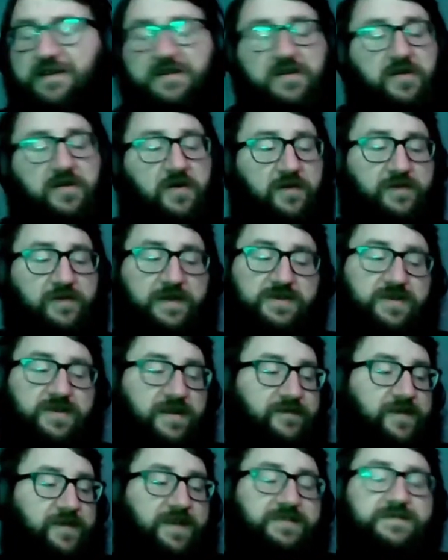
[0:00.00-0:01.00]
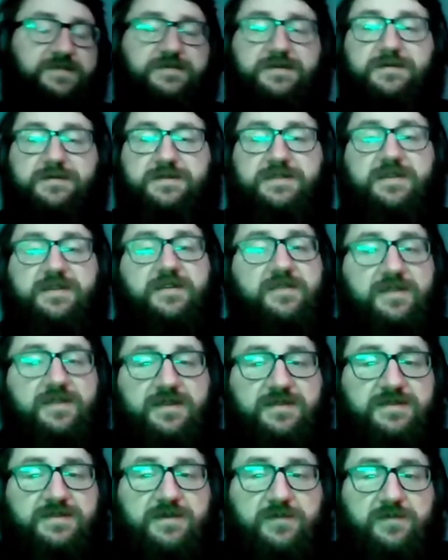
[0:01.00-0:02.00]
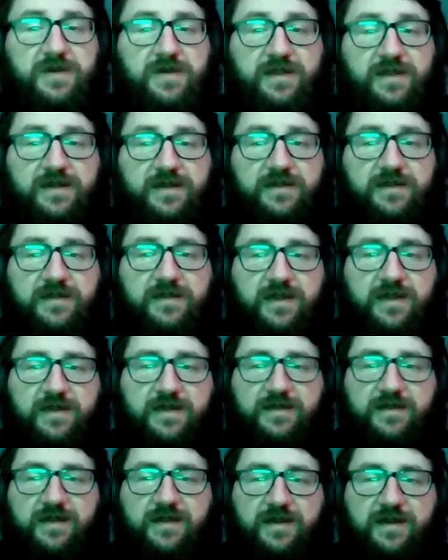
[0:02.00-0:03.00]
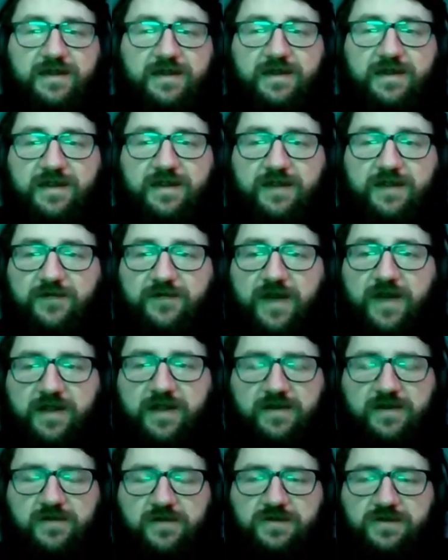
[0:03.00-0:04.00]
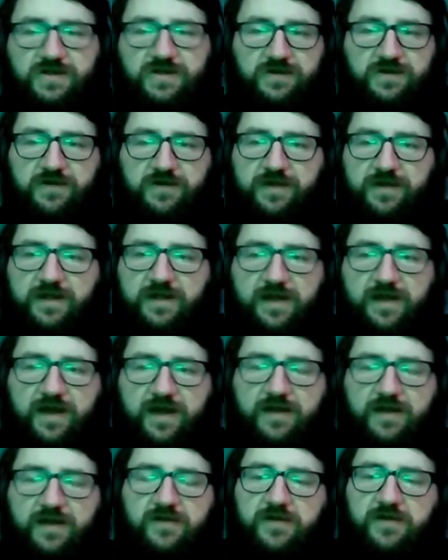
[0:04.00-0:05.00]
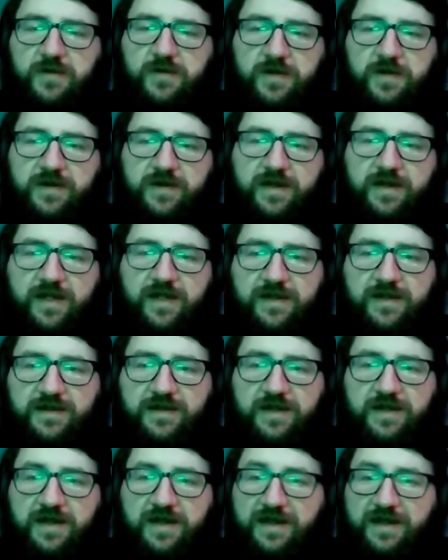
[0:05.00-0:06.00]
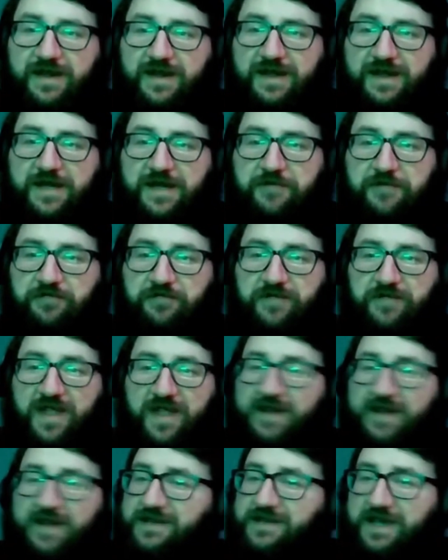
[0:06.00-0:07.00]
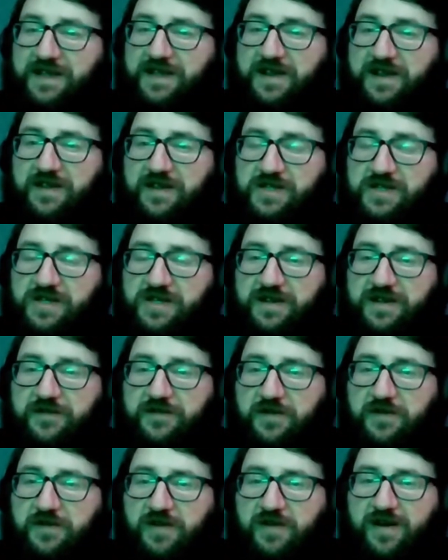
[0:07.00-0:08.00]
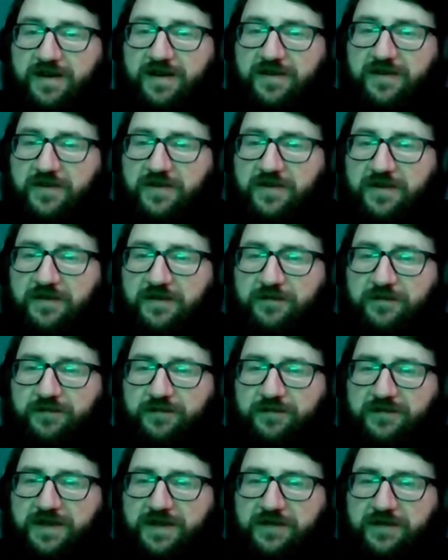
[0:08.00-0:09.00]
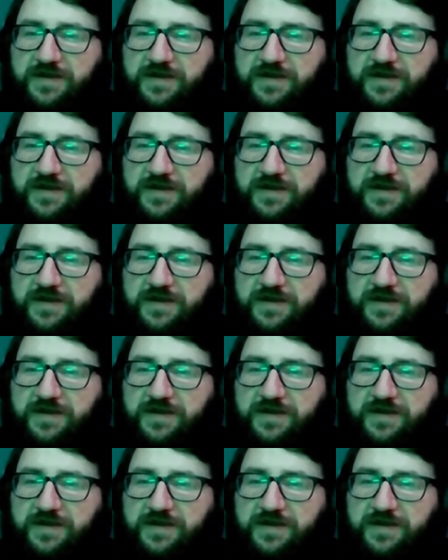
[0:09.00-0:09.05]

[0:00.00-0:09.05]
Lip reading: hopefully trying to find some sincerity in somebody and finding your own truth, and then kind of going with it, and then taking it on the chin if you're wrong, or giving